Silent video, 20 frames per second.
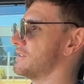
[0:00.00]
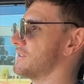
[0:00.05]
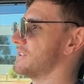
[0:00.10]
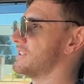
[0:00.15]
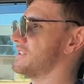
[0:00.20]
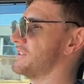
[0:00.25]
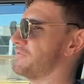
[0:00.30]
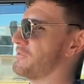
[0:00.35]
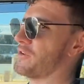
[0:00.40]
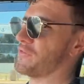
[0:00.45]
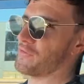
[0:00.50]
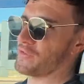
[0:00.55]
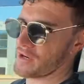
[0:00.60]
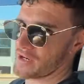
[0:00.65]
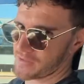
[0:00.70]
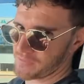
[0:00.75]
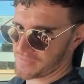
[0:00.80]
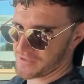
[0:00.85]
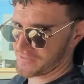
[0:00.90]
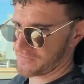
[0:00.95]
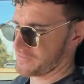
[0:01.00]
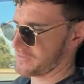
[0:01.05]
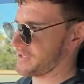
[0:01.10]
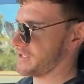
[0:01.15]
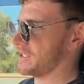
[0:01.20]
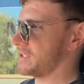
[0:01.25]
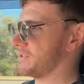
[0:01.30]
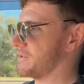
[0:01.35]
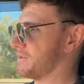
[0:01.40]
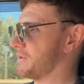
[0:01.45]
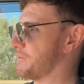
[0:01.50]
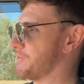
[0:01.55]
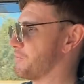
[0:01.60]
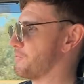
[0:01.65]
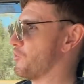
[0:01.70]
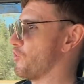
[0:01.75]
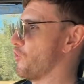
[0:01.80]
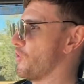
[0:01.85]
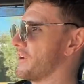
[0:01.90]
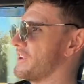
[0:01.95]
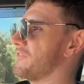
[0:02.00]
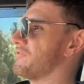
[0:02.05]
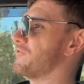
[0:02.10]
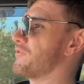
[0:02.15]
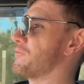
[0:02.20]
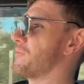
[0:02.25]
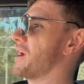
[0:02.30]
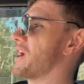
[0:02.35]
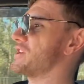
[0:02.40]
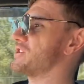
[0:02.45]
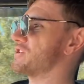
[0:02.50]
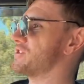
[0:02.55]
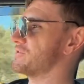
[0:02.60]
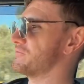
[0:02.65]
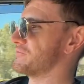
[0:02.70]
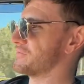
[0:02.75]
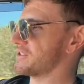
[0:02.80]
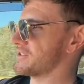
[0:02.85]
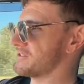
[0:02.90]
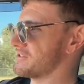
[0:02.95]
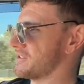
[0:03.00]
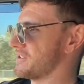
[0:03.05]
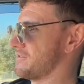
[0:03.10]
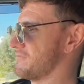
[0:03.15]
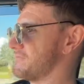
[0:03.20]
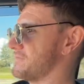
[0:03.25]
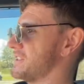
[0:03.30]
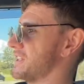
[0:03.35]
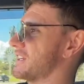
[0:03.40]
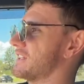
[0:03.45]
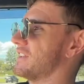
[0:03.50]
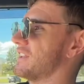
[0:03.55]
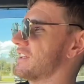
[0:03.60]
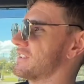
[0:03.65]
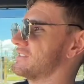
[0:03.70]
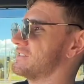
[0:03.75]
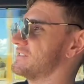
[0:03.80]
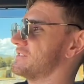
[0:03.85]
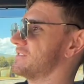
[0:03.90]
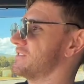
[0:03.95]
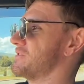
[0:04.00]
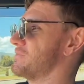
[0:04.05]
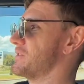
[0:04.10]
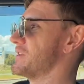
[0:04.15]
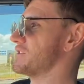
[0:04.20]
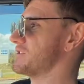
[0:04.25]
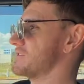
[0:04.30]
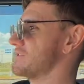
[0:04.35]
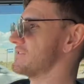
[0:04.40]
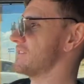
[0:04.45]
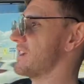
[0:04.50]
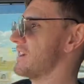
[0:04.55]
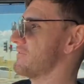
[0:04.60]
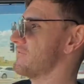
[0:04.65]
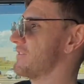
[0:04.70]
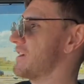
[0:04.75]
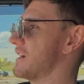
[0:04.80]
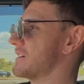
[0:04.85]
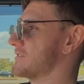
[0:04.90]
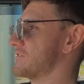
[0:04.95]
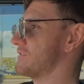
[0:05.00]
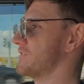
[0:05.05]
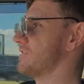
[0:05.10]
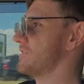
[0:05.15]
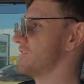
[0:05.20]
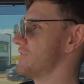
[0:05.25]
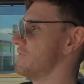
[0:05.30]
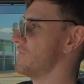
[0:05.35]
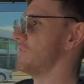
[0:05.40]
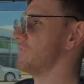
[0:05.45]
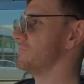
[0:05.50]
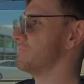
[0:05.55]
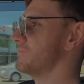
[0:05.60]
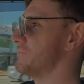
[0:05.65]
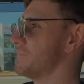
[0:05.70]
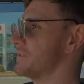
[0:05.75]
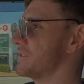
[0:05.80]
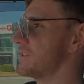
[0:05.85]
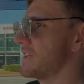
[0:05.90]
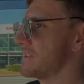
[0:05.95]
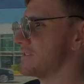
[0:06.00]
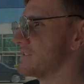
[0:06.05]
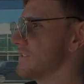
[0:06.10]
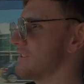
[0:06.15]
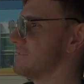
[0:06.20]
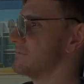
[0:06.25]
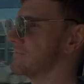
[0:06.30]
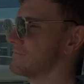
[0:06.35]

give everyone a bit of more information because I've neglected to mention that fact earlier on. But that's it.